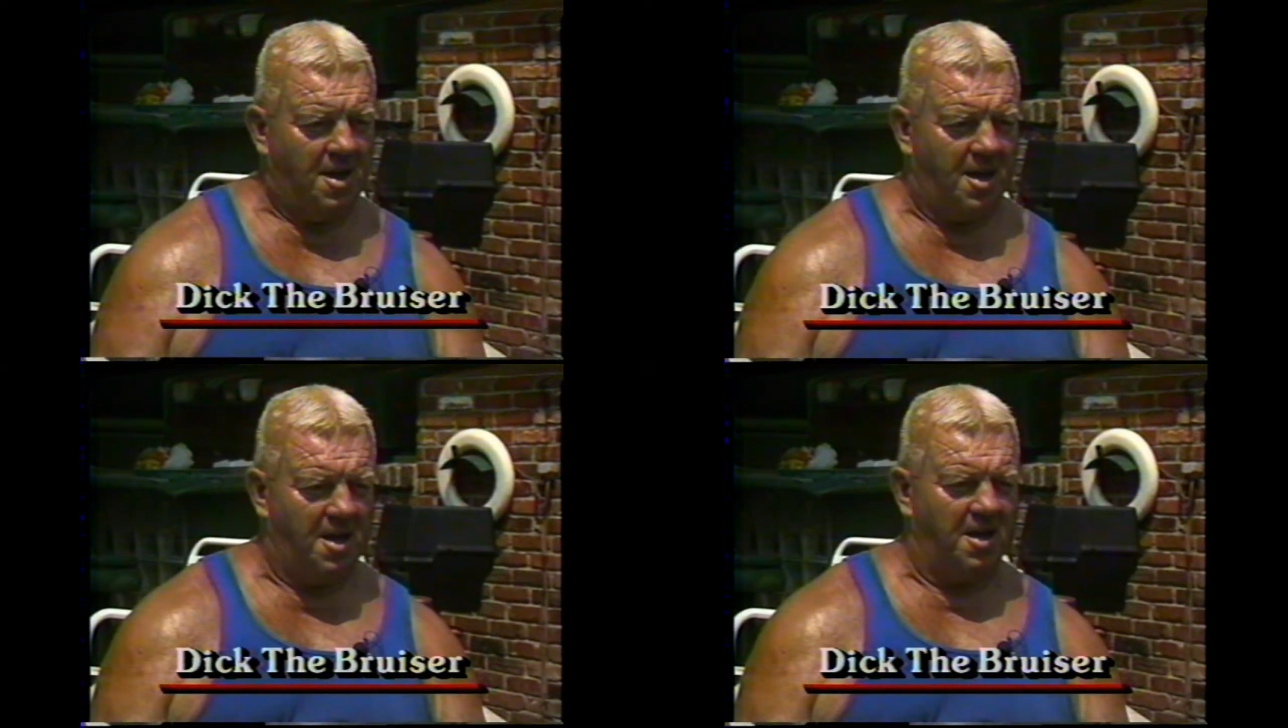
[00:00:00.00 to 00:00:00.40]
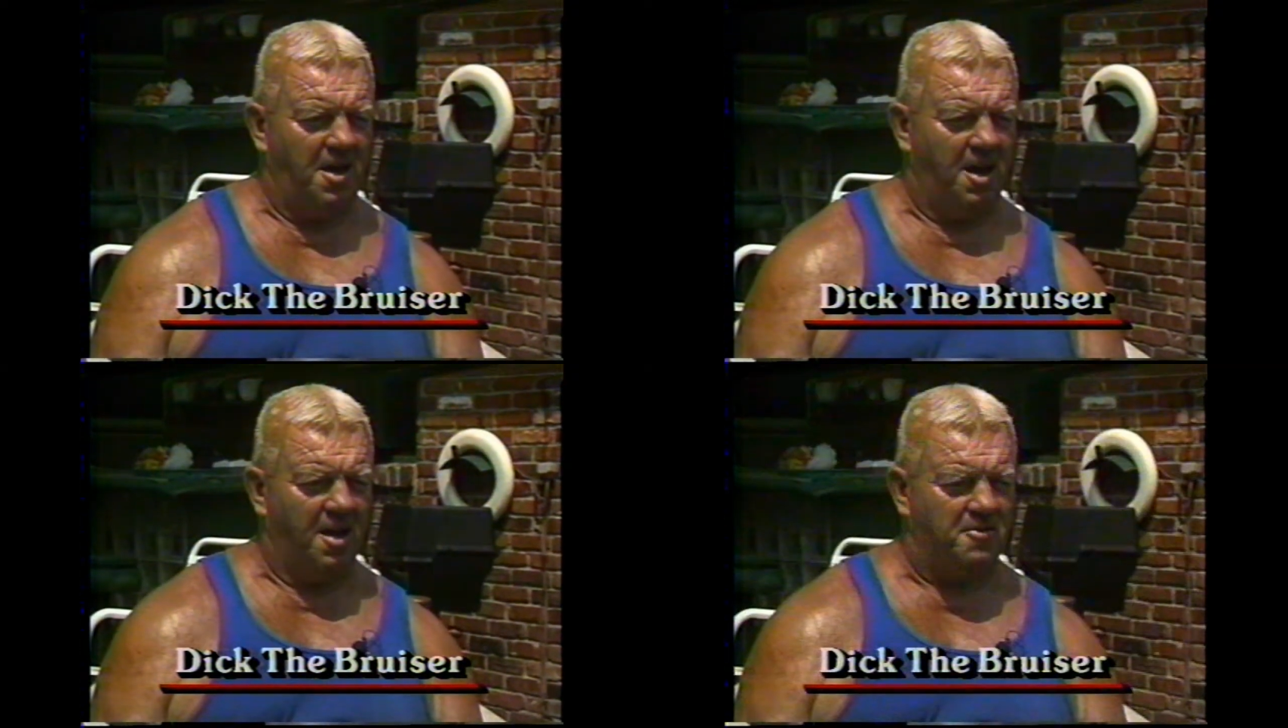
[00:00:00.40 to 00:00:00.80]
And
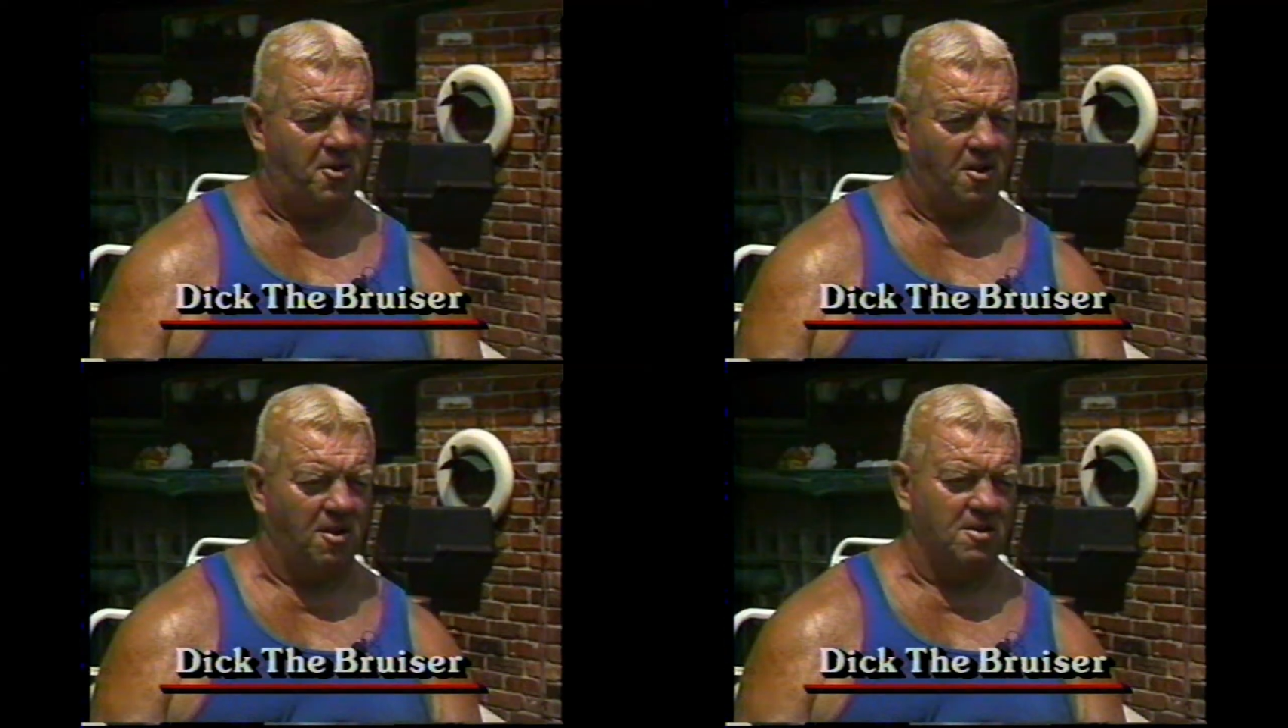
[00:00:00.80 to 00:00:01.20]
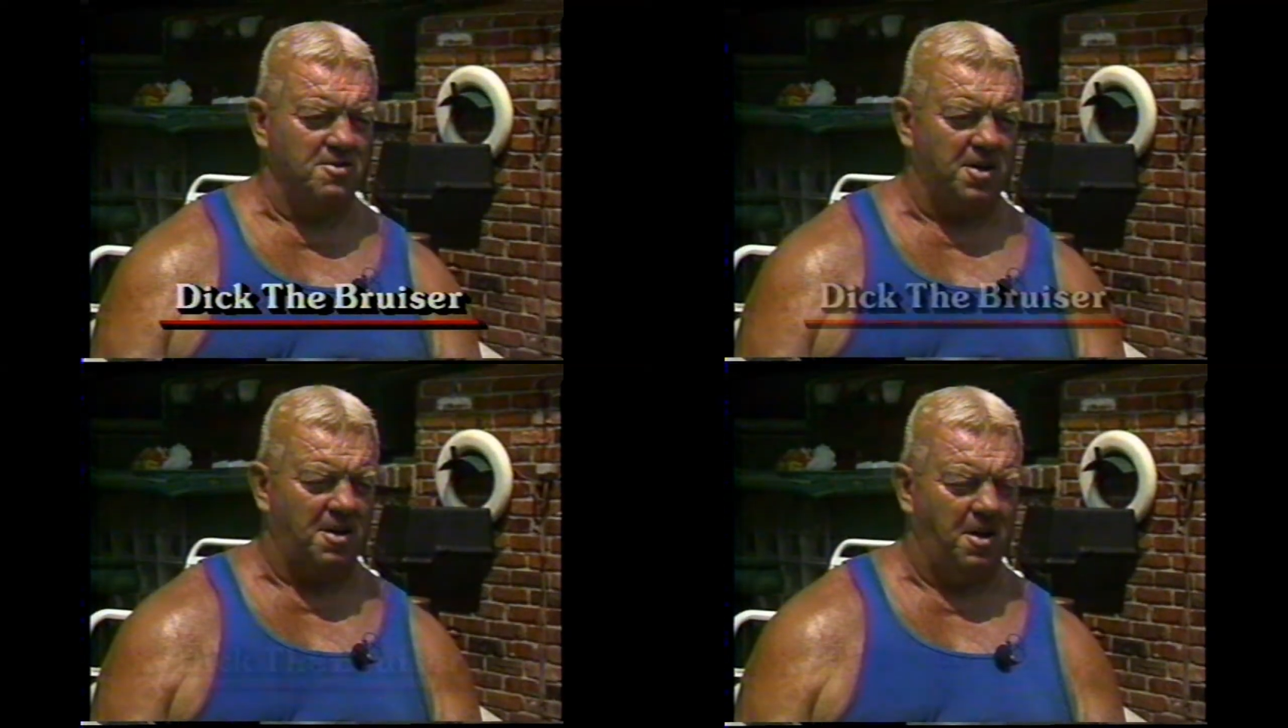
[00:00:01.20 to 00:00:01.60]
he had
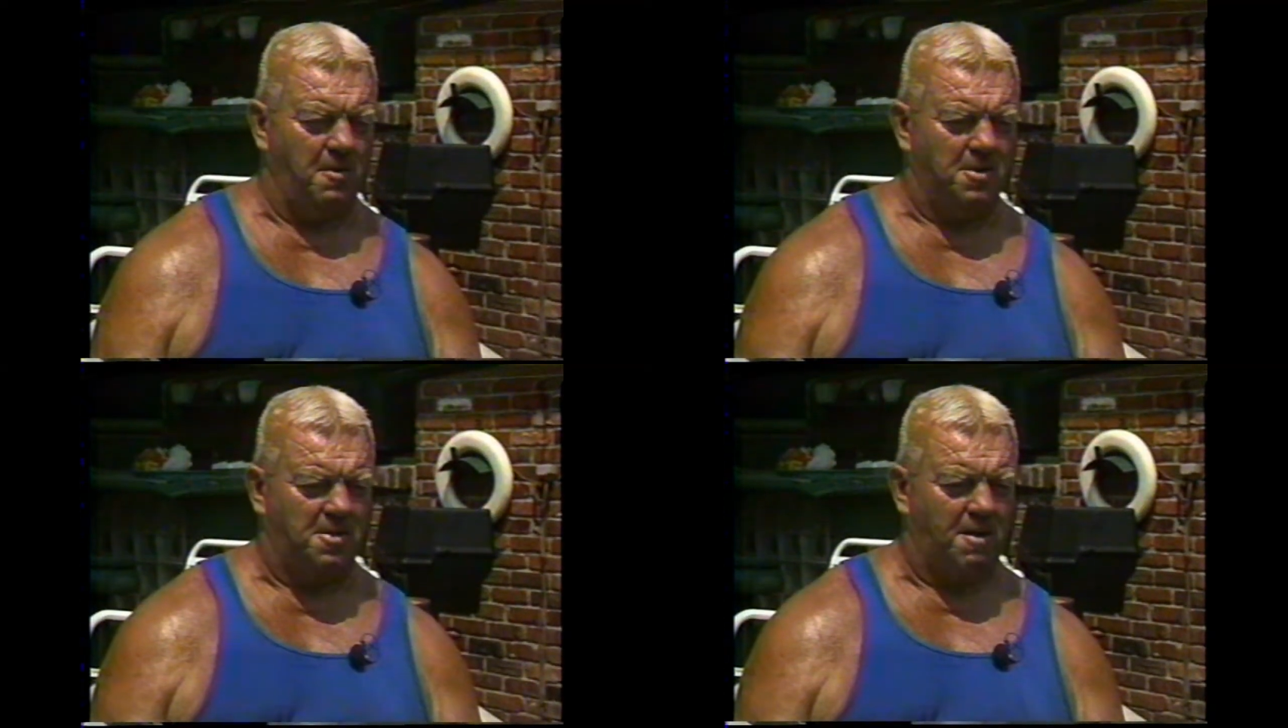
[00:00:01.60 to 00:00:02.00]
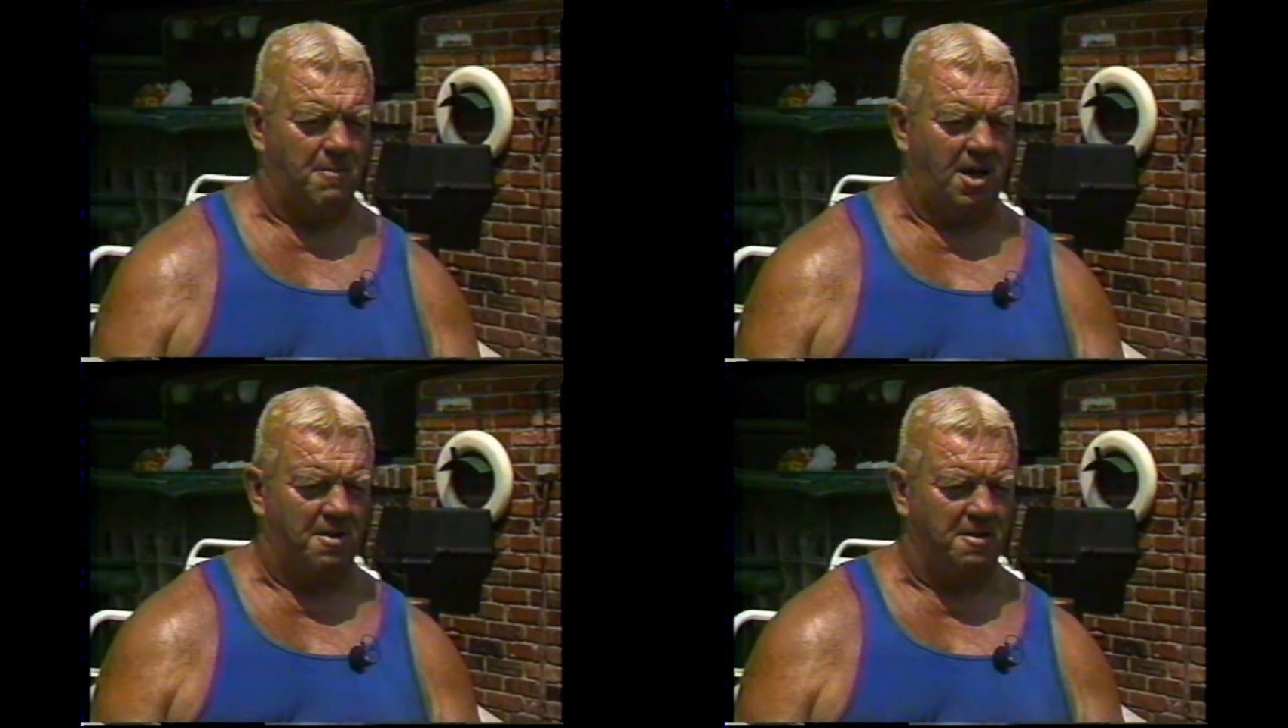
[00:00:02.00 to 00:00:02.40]
curls, and he would come
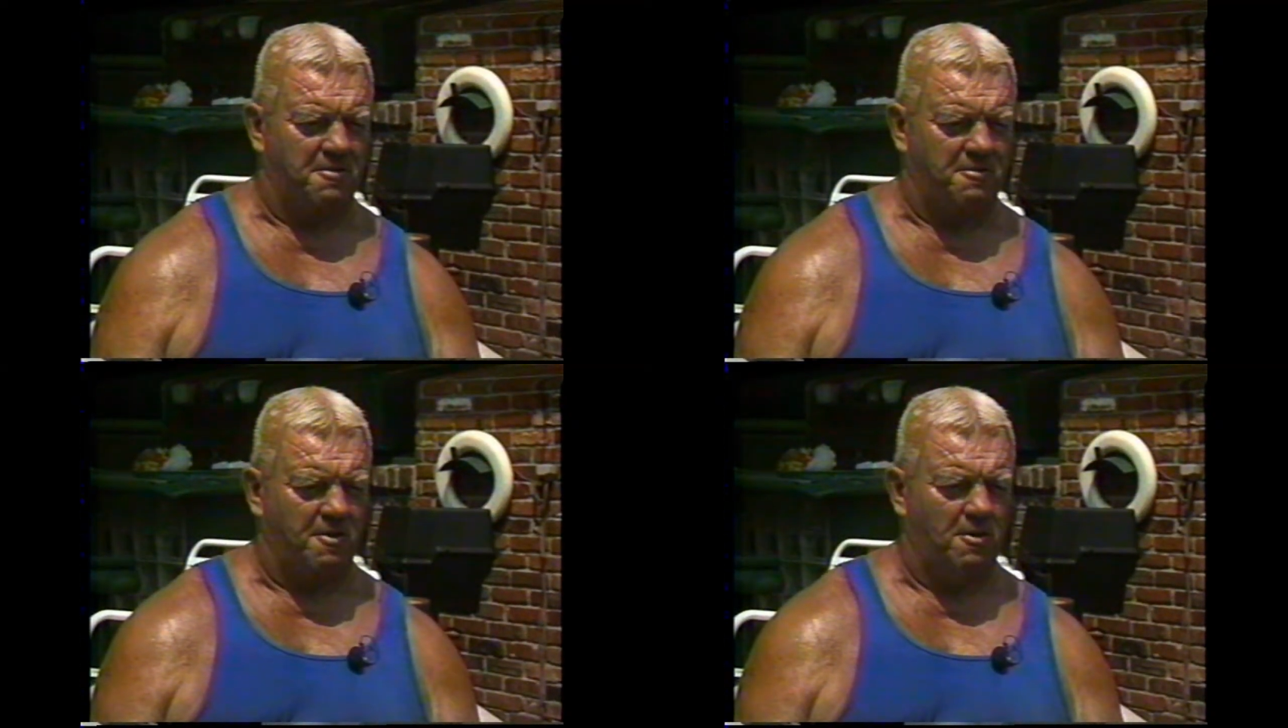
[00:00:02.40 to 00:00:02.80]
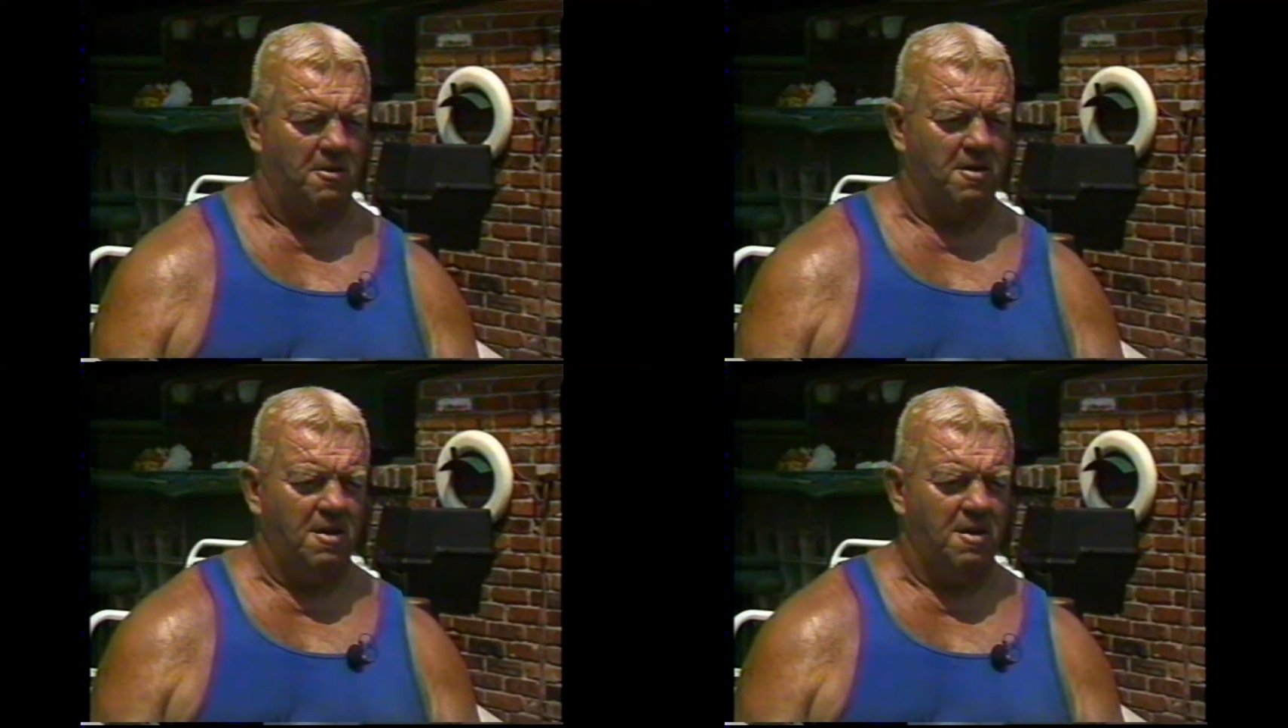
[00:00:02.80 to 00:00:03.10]
out and throw